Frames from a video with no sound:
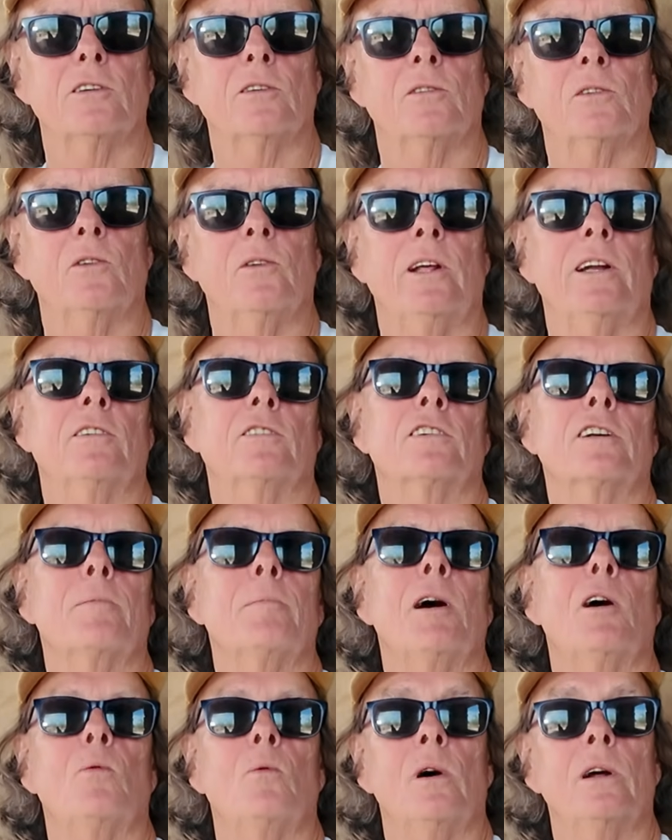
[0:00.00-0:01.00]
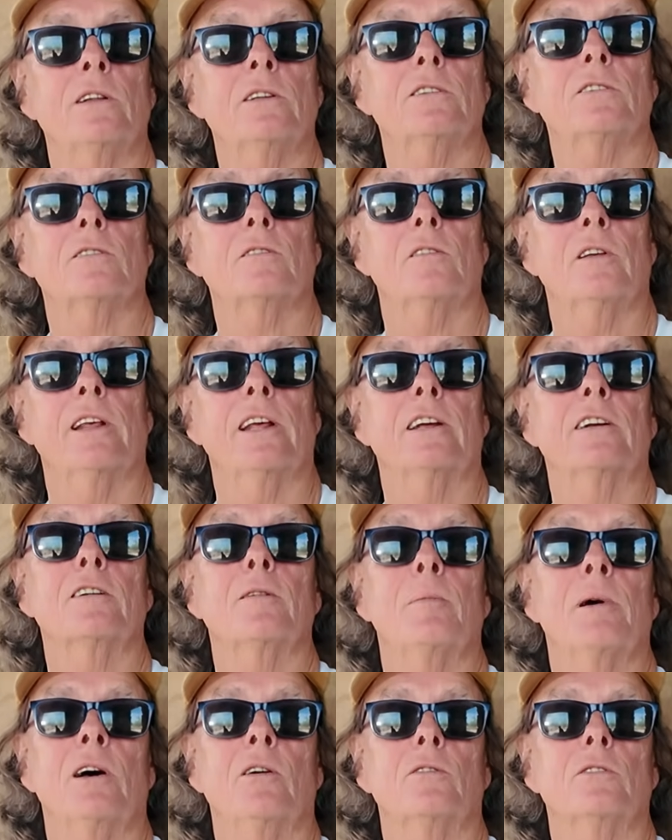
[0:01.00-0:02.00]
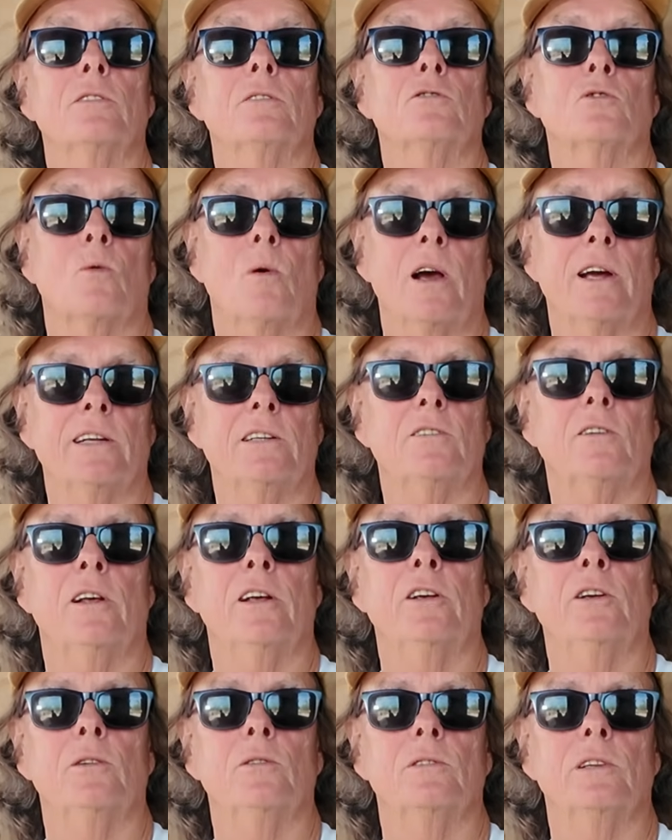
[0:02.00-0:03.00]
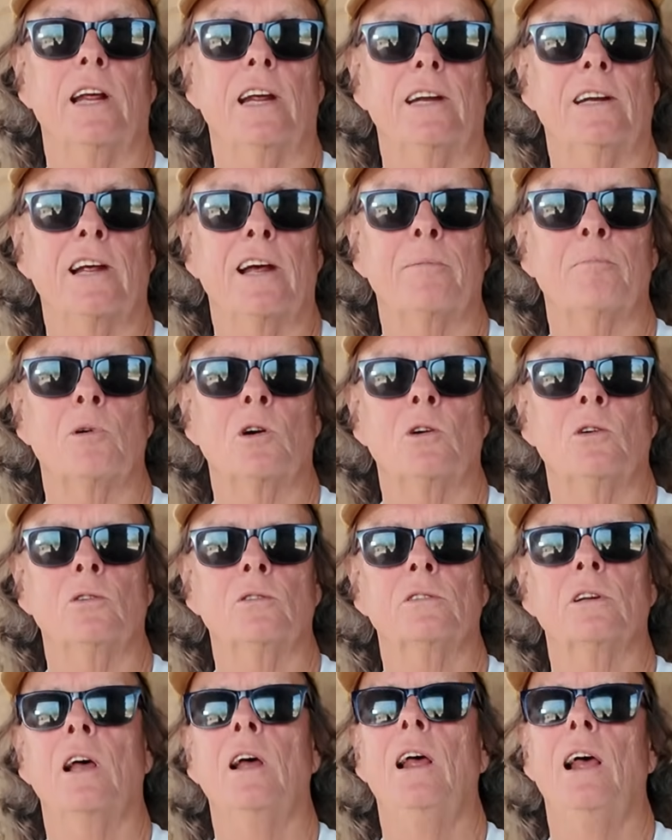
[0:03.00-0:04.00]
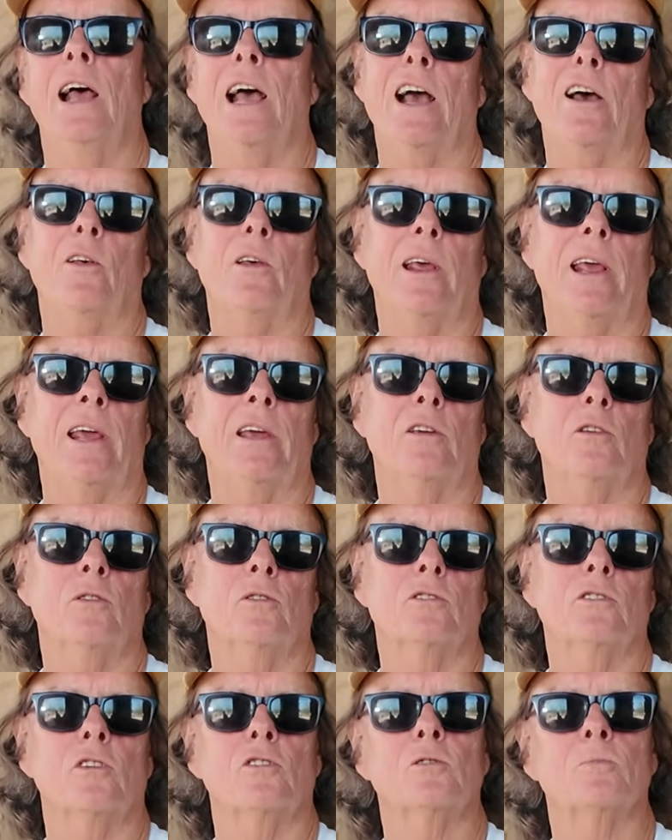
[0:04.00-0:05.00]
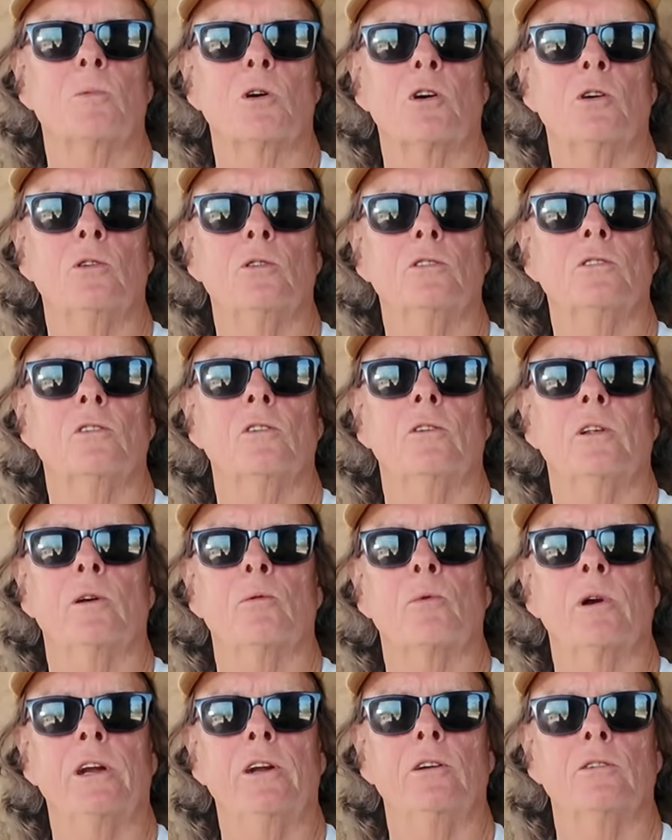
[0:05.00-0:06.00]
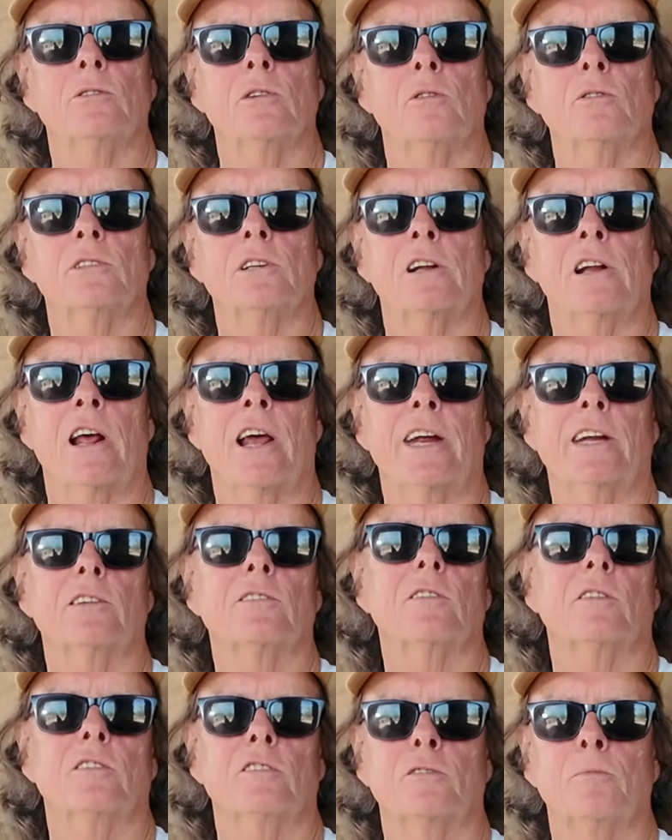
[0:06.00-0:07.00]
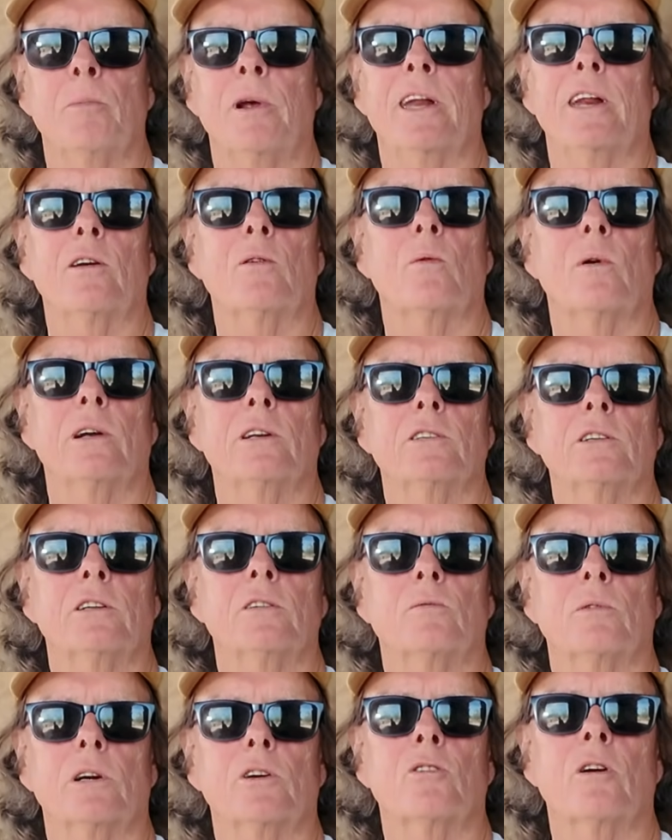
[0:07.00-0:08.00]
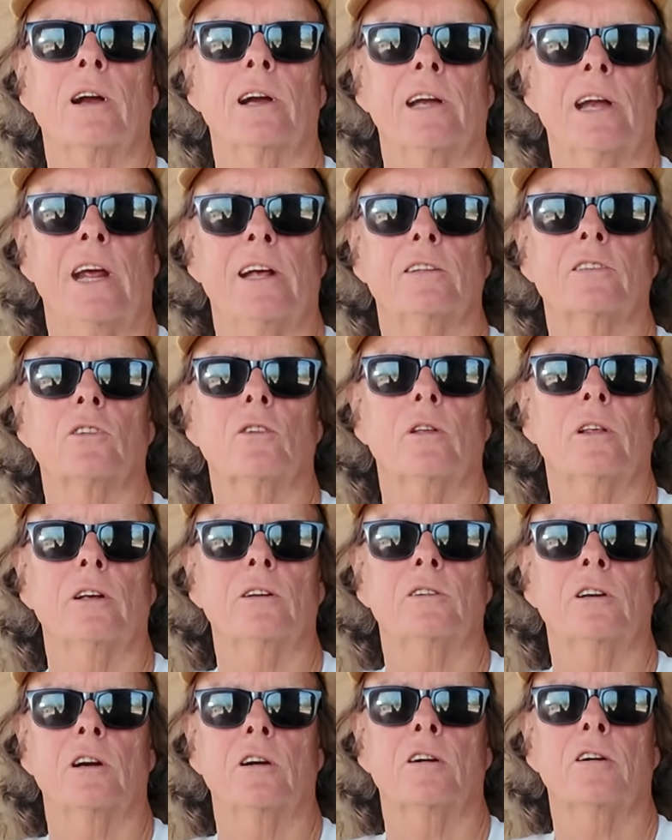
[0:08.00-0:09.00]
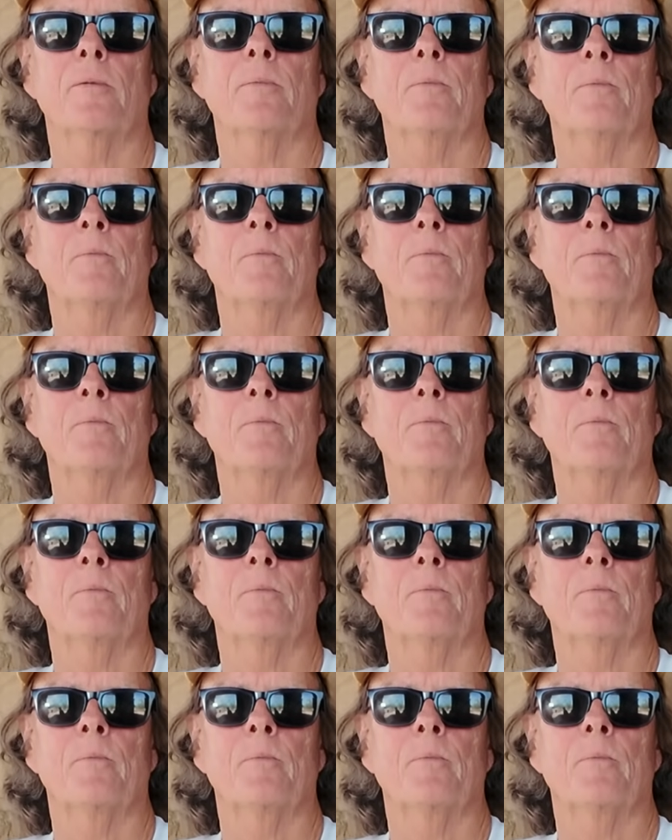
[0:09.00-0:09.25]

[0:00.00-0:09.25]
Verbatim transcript: So do they just come out once or they come out twice? They use daytime burrows. How do they use those burrows? Do they reuse those at night? So there are many questions we're trying to answer this year.